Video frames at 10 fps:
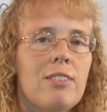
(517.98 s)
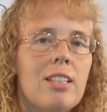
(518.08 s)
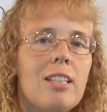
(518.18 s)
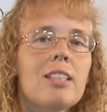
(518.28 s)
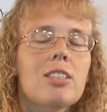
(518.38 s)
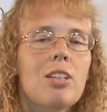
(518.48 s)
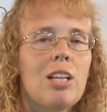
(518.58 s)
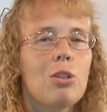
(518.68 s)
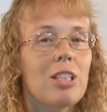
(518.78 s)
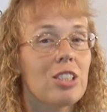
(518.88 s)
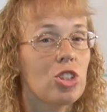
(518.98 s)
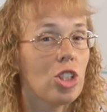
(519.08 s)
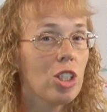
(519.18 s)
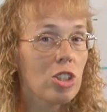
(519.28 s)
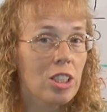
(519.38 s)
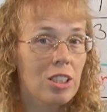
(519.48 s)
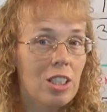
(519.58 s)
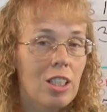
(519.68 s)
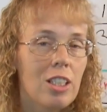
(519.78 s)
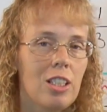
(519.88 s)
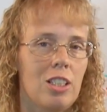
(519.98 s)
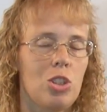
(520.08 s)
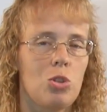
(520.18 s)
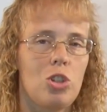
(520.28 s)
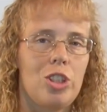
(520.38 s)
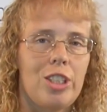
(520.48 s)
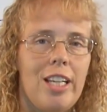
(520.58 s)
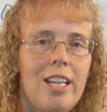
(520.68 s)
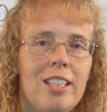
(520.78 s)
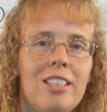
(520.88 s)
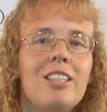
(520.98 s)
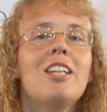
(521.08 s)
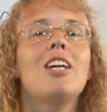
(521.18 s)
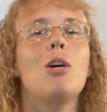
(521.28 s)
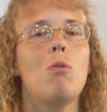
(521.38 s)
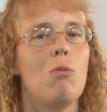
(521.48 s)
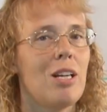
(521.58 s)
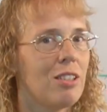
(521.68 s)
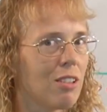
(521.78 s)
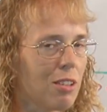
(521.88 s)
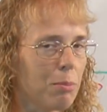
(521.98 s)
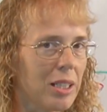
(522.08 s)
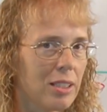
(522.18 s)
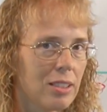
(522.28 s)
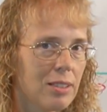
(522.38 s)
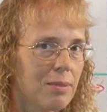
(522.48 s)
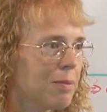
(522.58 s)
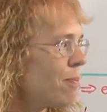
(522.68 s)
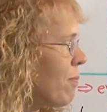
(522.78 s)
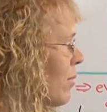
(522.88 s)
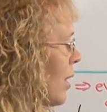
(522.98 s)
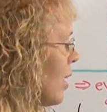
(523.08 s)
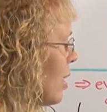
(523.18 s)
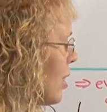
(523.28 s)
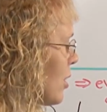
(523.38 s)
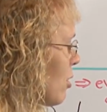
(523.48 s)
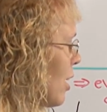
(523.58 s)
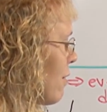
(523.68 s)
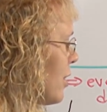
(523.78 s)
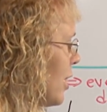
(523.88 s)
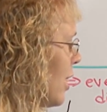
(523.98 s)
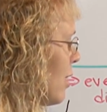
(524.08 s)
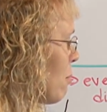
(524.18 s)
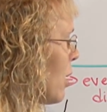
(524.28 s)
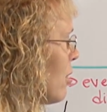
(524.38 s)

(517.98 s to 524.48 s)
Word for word: evenly. So I go exchange it into 10 $1 bills. And so I have 10